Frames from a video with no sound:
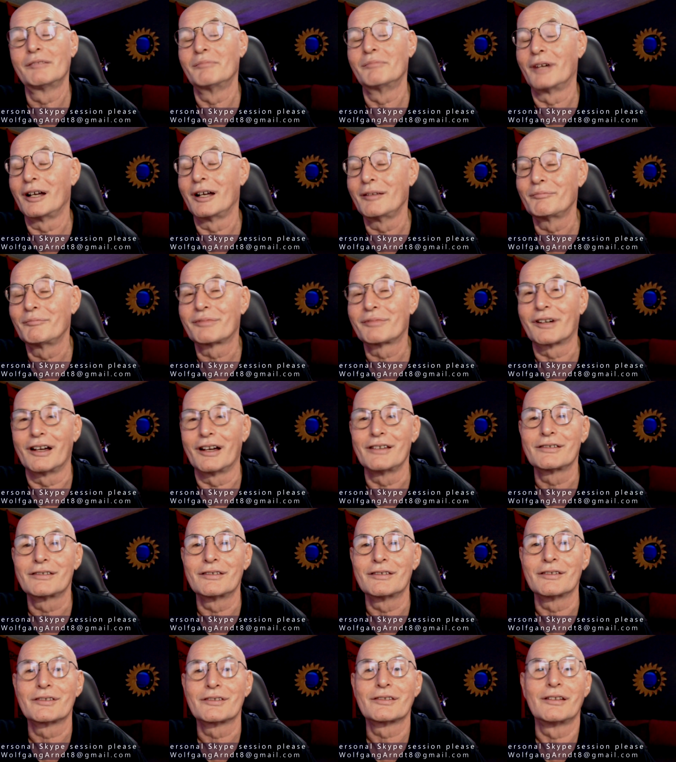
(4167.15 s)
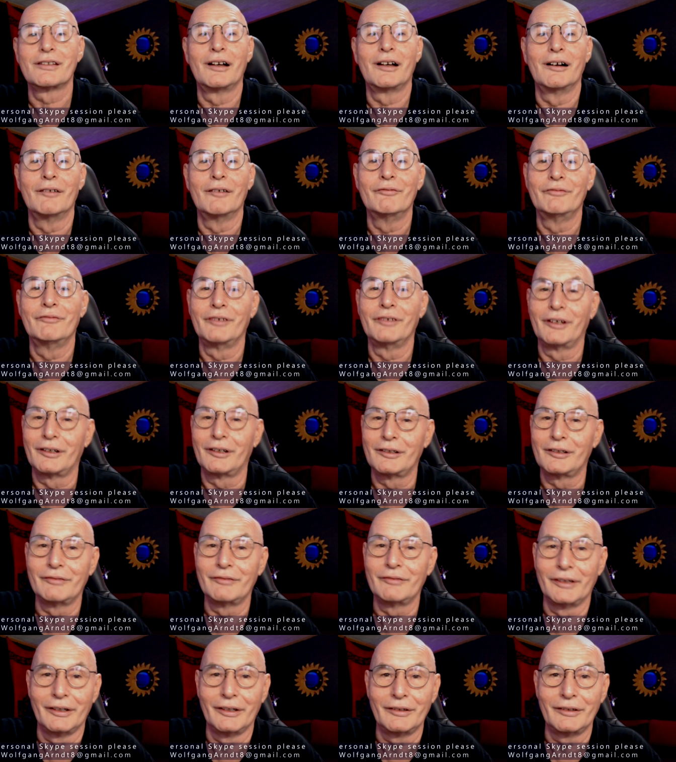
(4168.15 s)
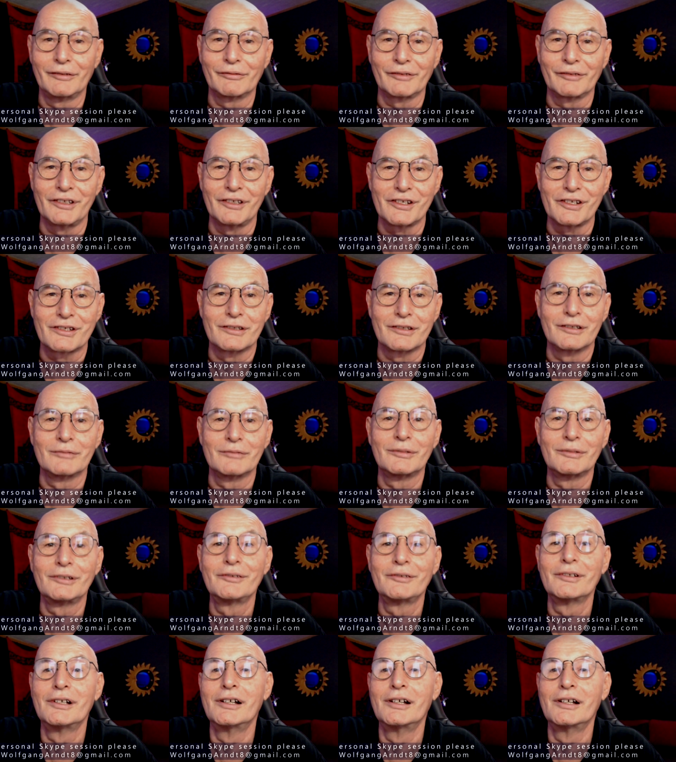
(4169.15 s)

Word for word: My prices are very, very reasonable.